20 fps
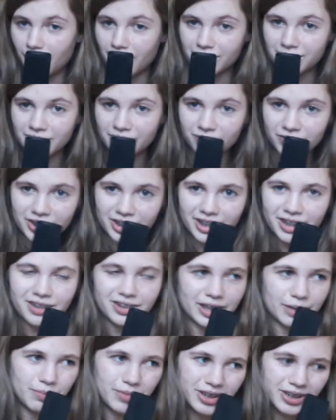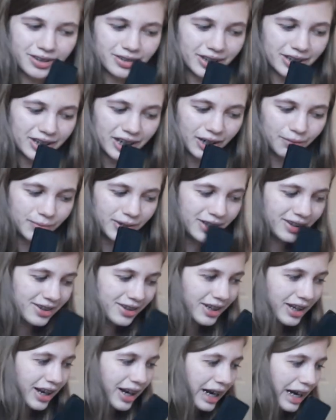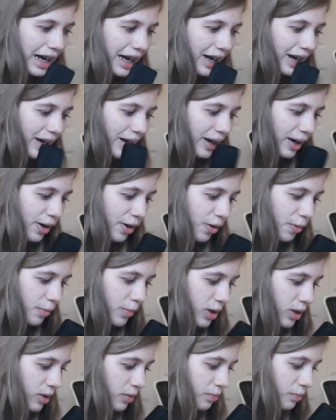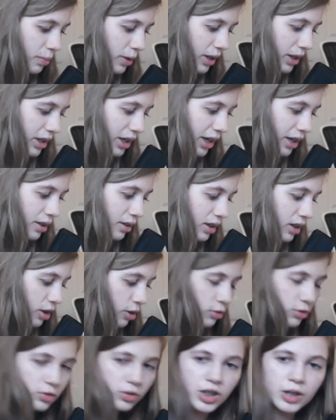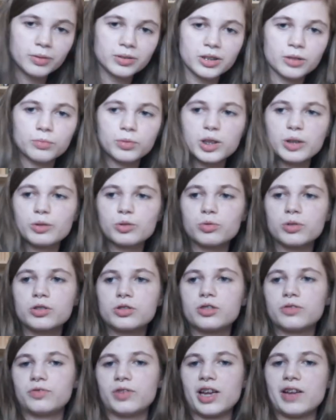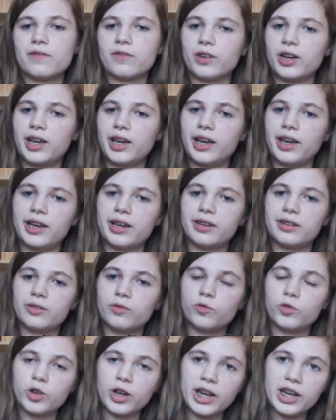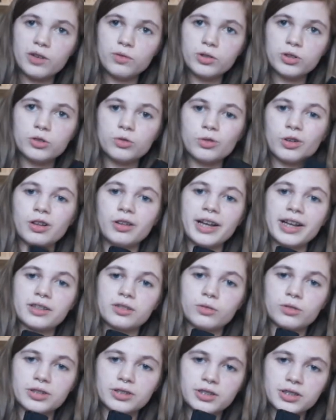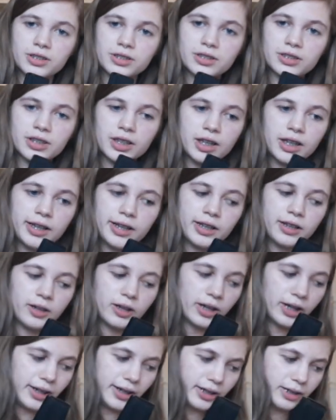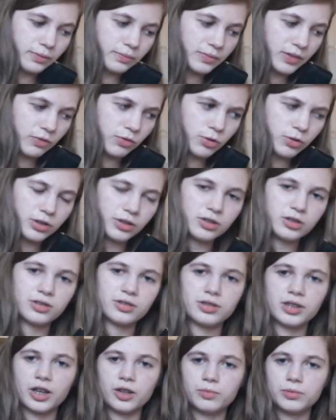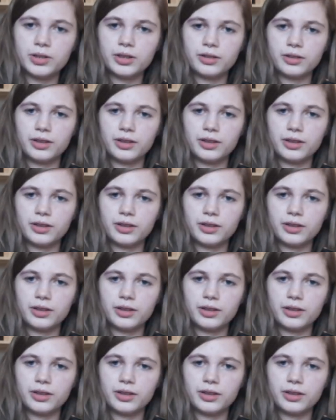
Boxing video. Let me know in the comments. Um, but yeah, also comment down below which one's your favorite. And for anyone who collects horses, um, if you could just tell me,